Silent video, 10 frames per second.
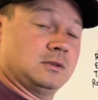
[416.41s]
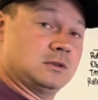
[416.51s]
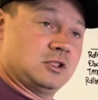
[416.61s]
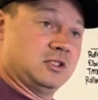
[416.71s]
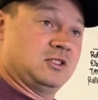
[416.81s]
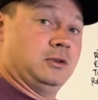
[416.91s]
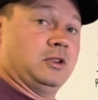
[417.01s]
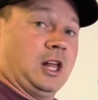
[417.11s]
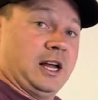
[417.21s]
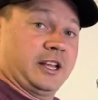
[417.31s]
just do the
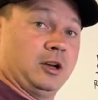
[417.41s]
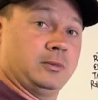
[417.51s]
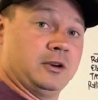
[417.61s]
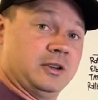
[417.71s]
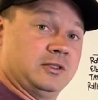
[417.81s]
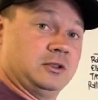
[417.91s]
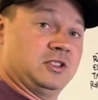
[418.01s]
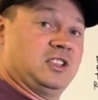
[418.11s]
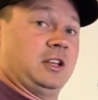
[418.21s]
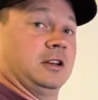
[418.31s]
lockout part. So
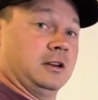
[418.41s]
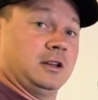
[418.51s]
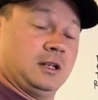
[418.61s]
just here.